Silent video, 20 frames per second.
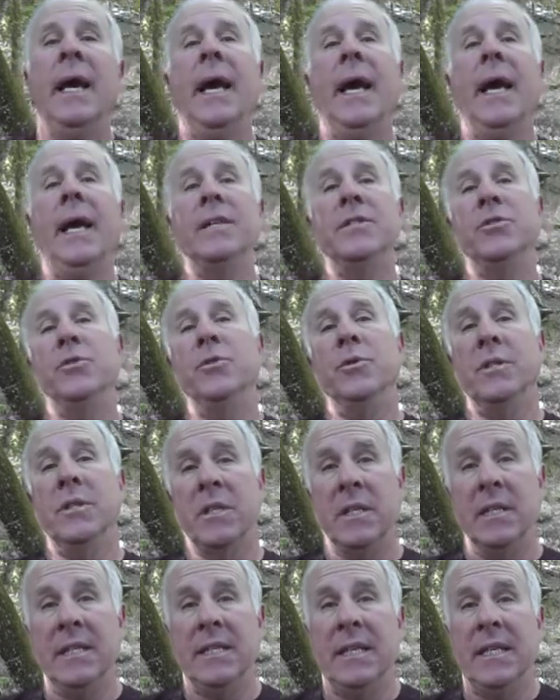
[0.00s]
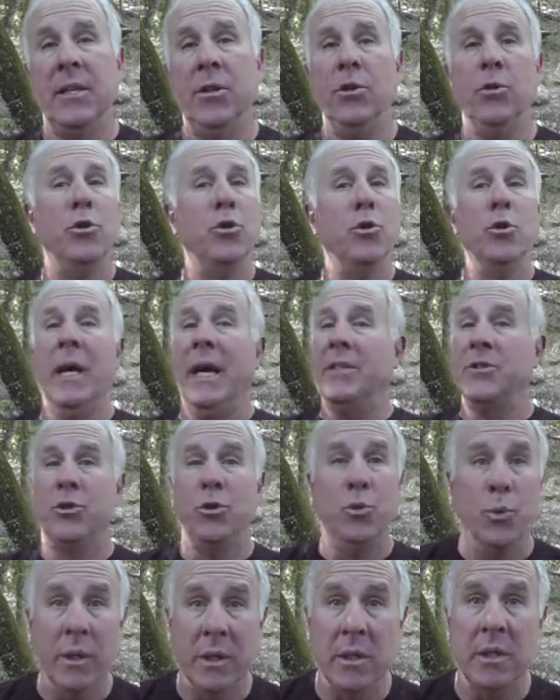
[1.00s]
as
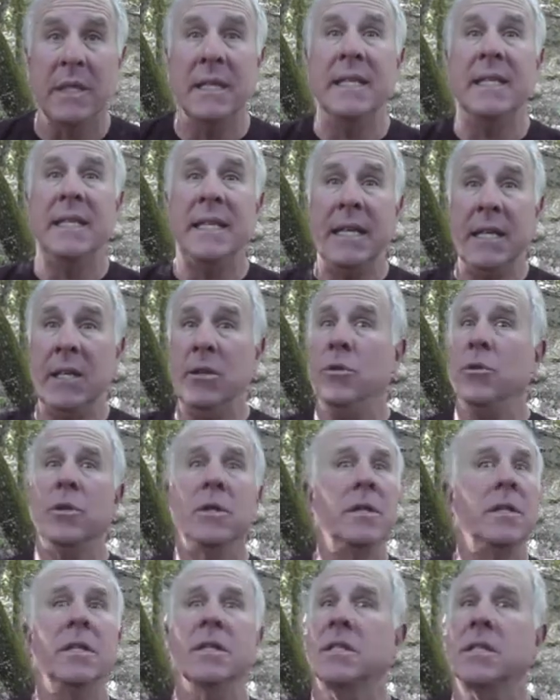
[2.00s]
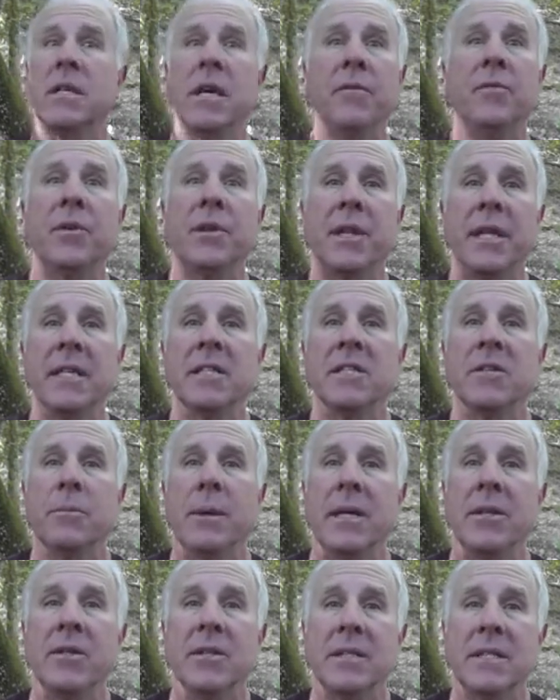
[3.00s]
you will continue to discover things
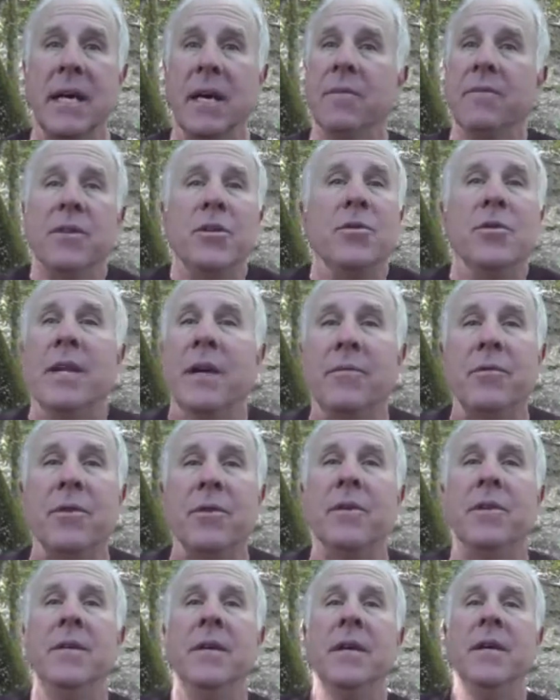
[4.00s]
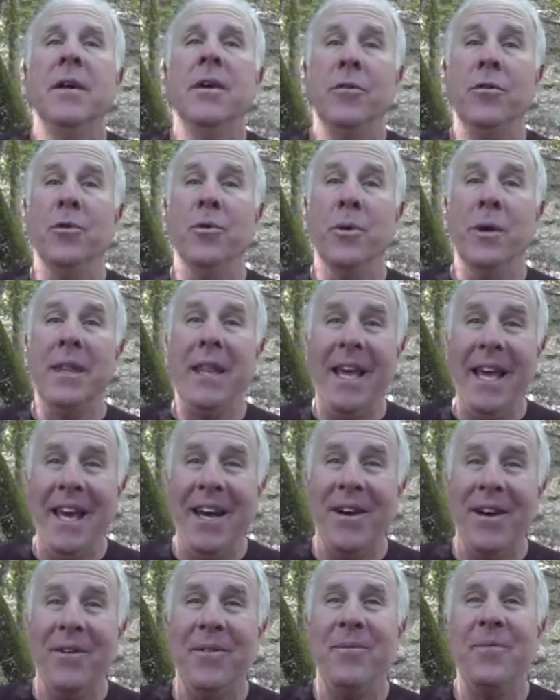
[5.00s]
about yourself that you never knew were
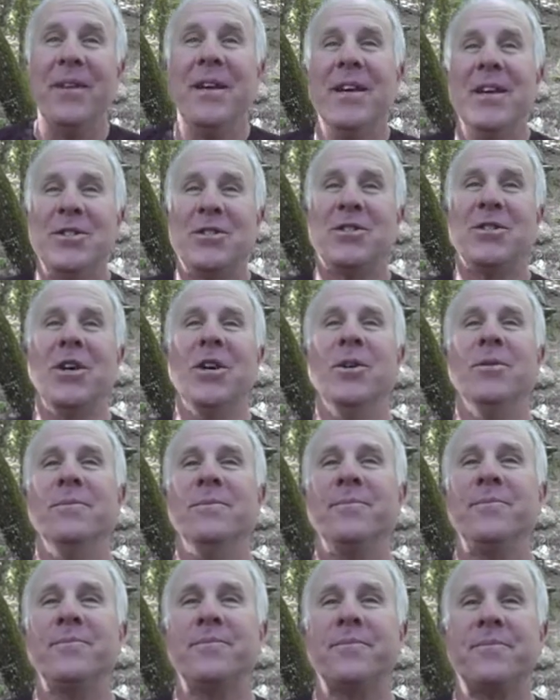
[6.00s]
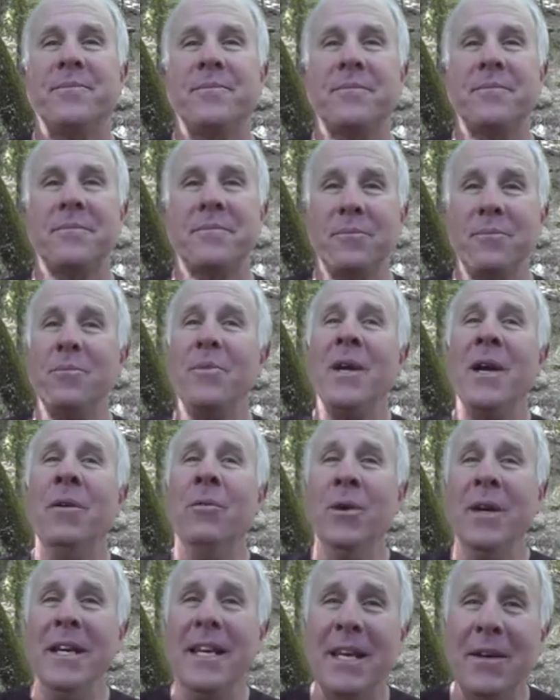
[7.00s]
there. So I
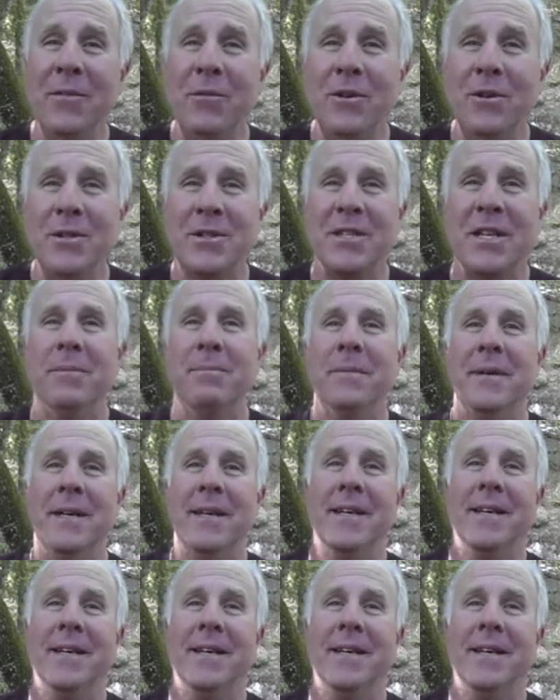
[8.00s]
want to give you some